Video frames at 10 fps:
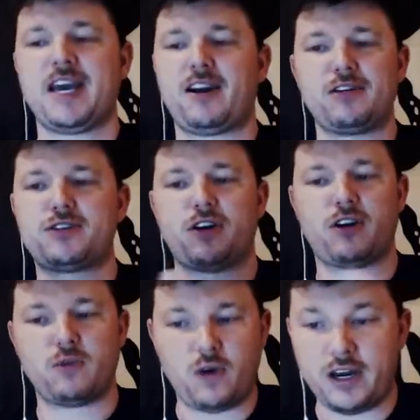coming in
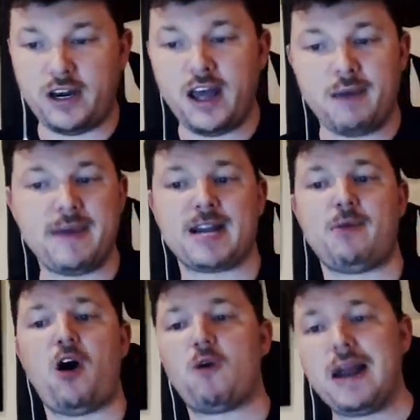on turn 1,
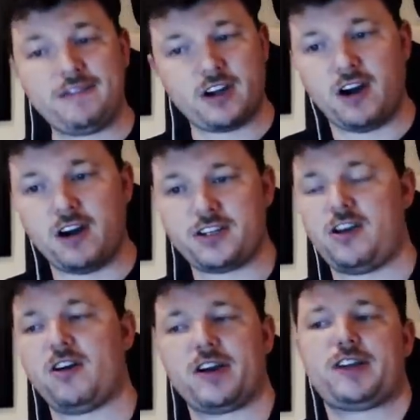make them all Raven
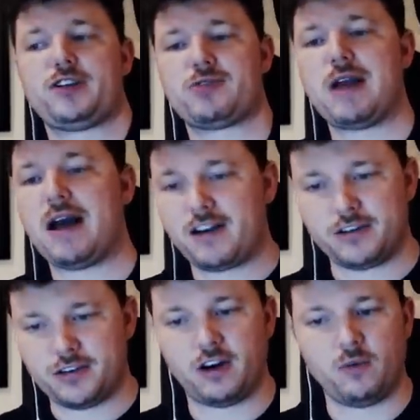Guards, so they all get their
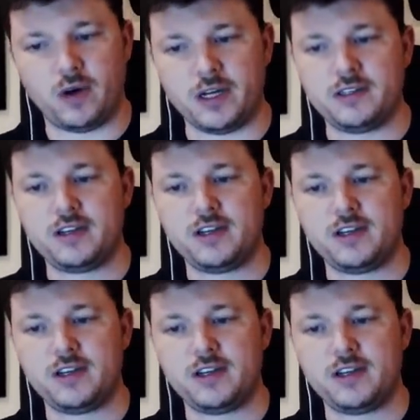Shrouded on turn
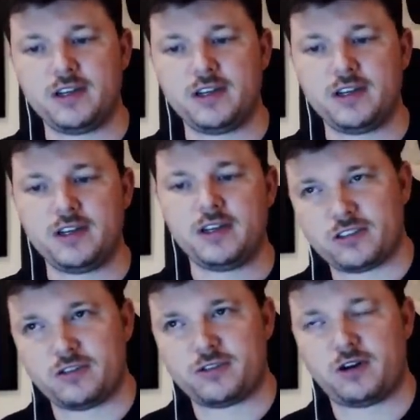1, and
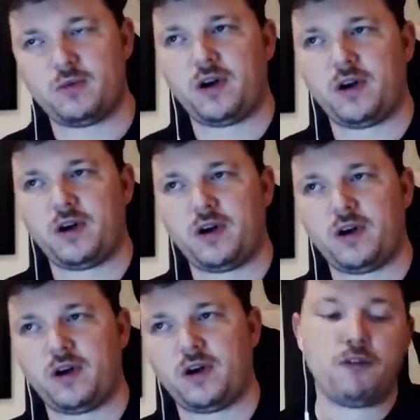Assault on turn
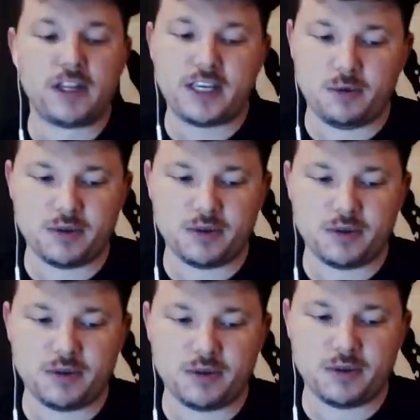1, hopefully kill
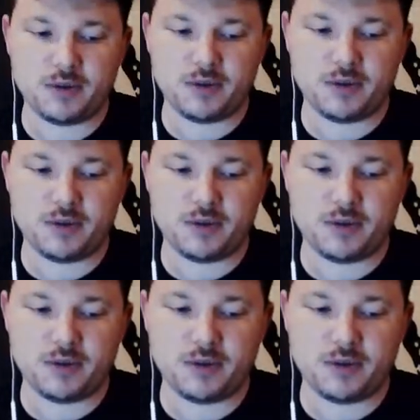what they charge, and
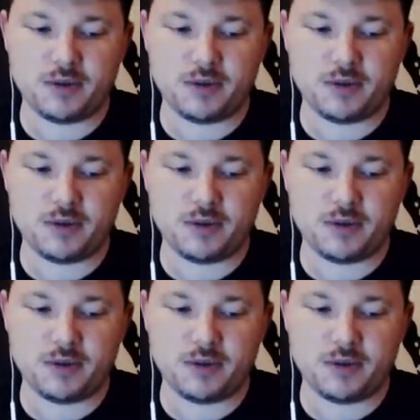then hang on cover
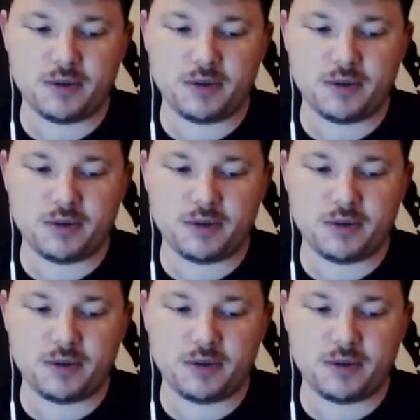and get their
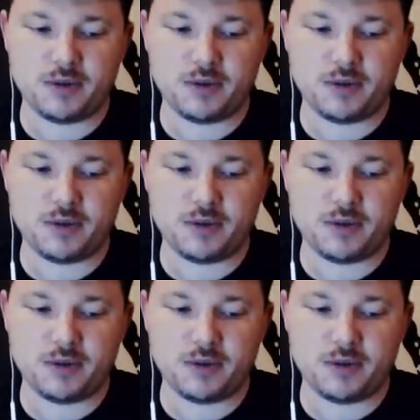2+ save.